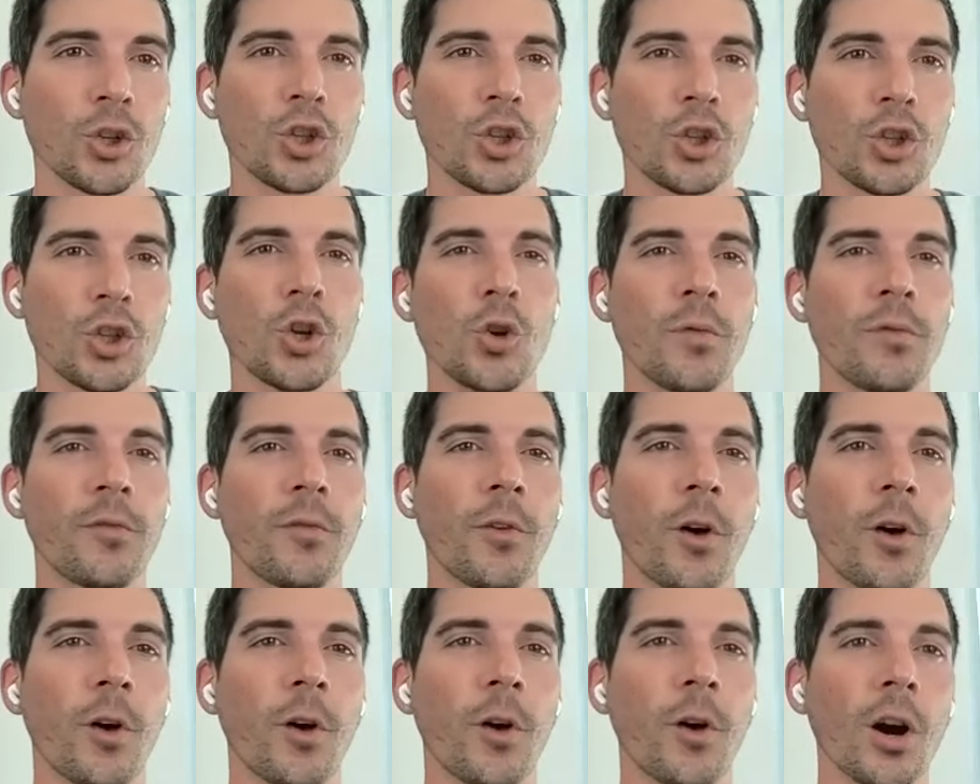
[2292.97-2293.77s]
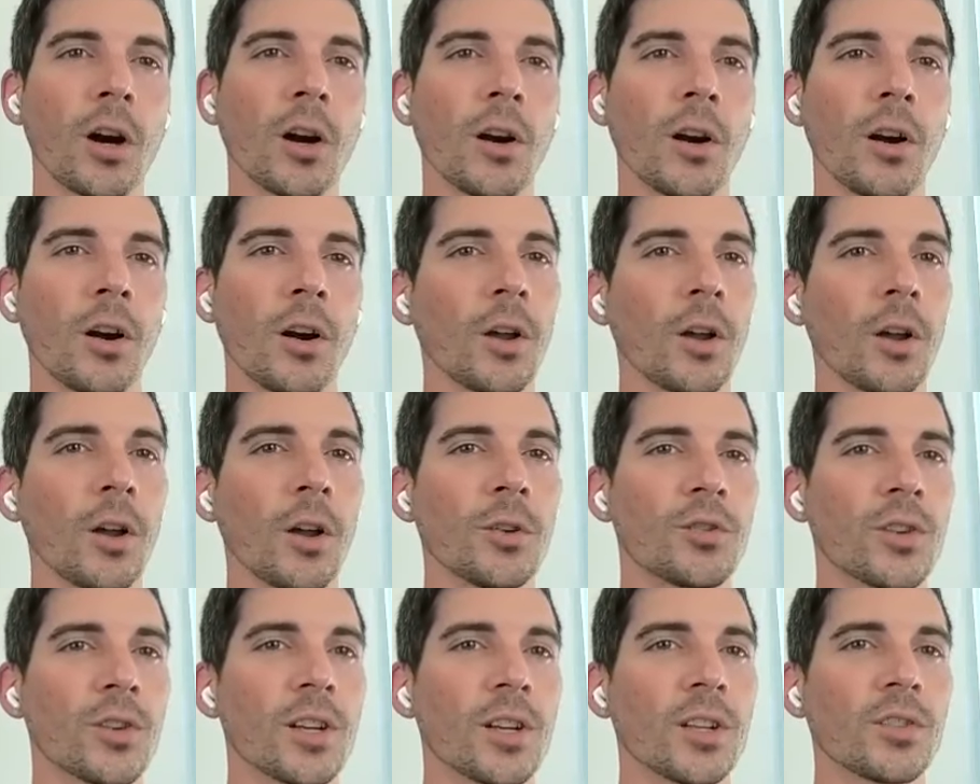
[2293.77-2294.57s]
Is that too
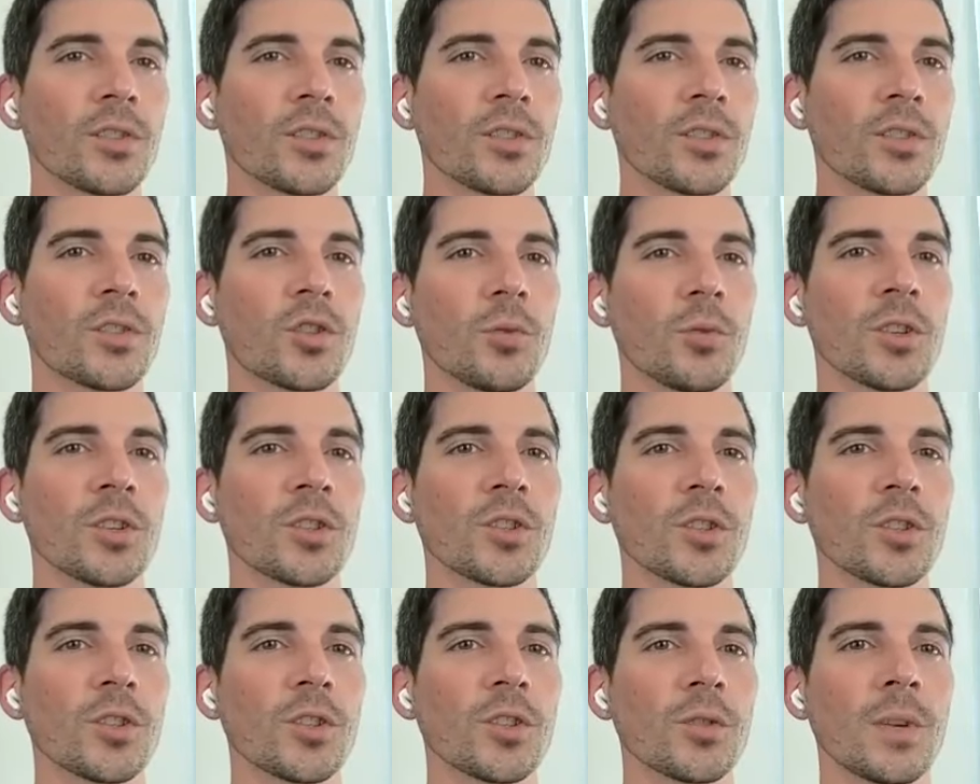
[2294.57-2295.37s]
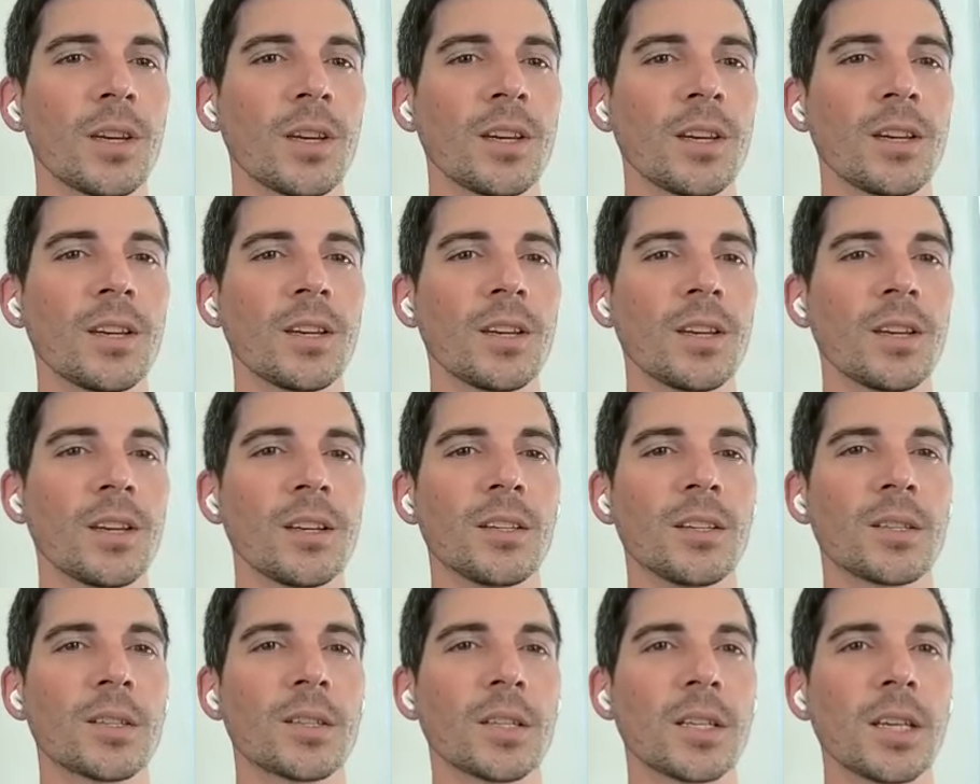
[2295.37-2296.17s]
far on the
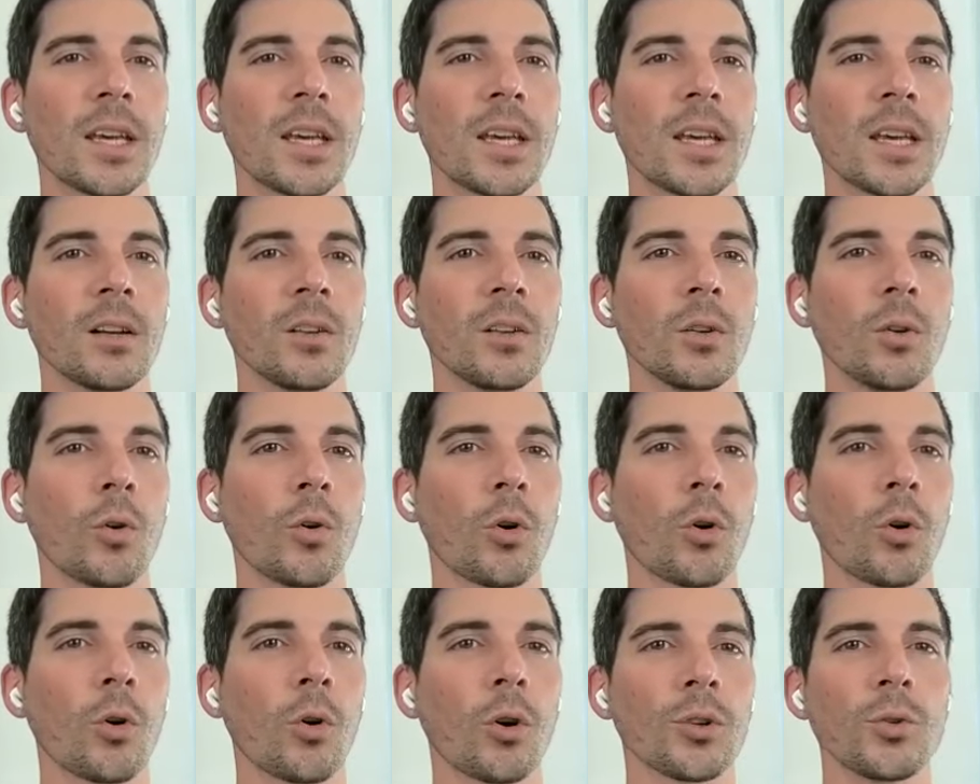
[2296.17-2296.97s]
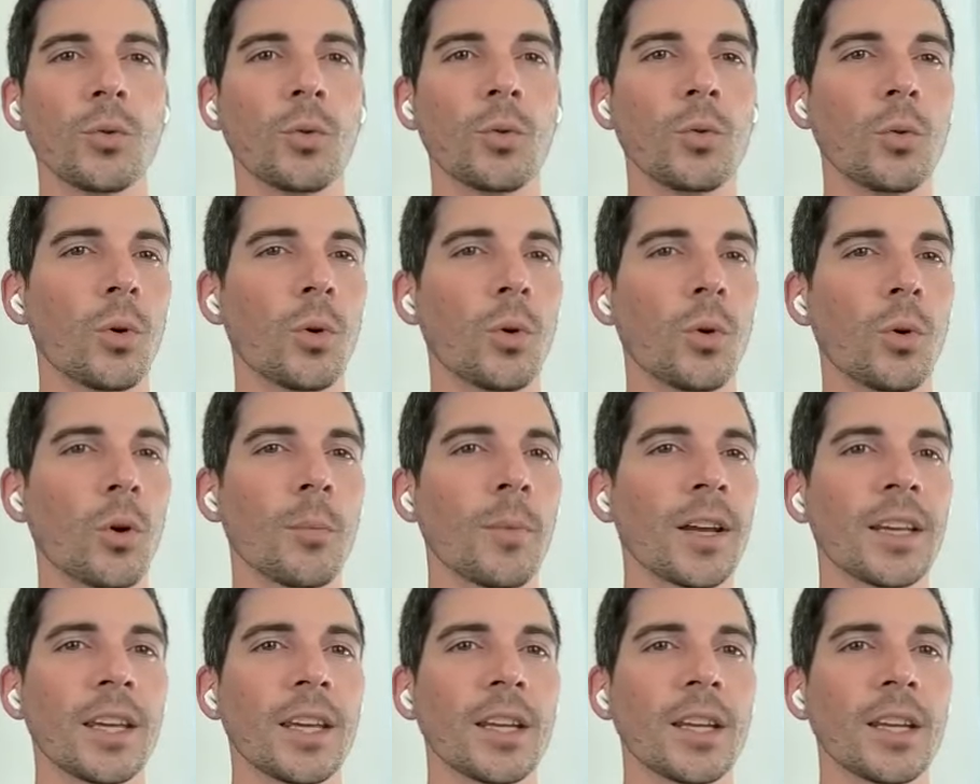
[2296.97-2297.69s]
transhumanism scale, or